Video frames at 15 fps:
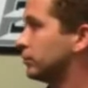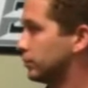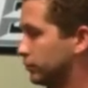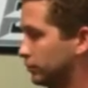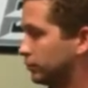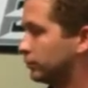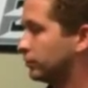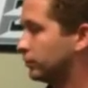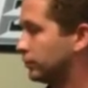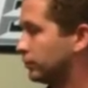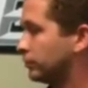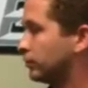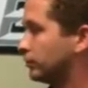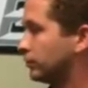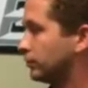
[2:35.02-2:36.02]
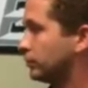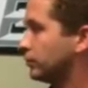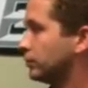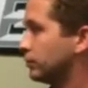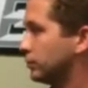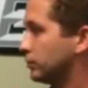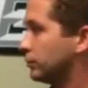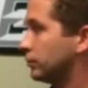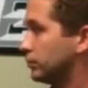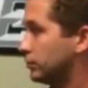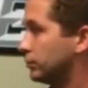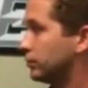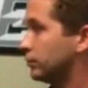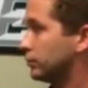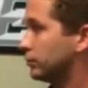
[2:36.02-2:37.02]

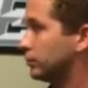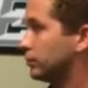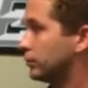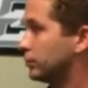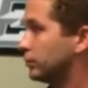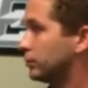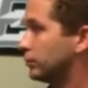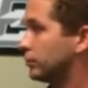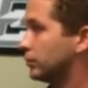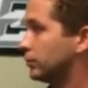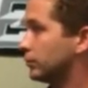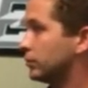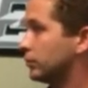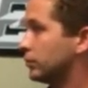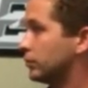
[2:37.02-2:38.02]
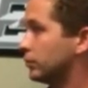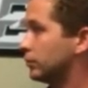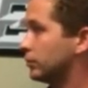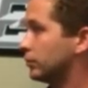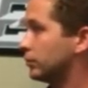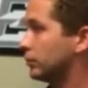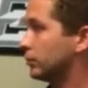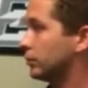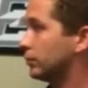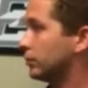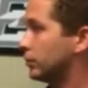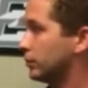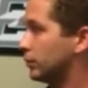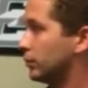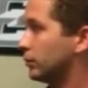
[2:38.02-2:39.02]

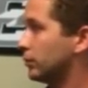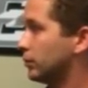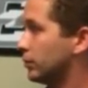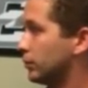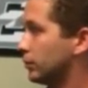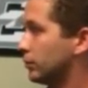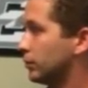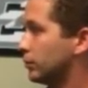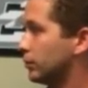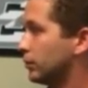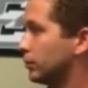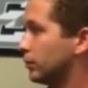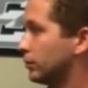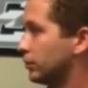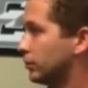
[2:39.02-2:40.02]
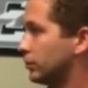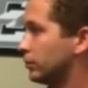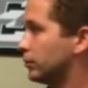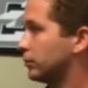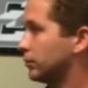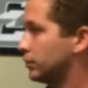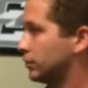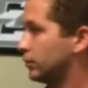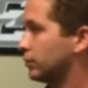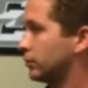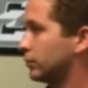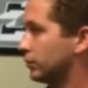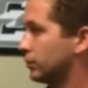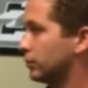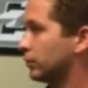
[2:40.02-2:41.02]

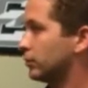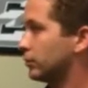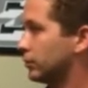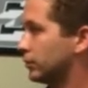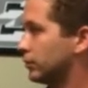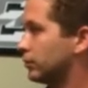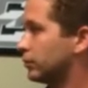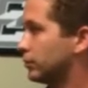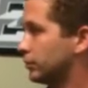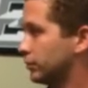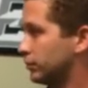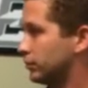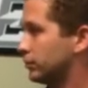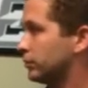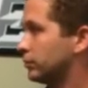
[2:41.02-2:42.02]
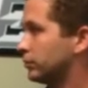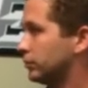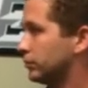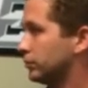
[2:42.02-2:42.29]
This person isn't speaking.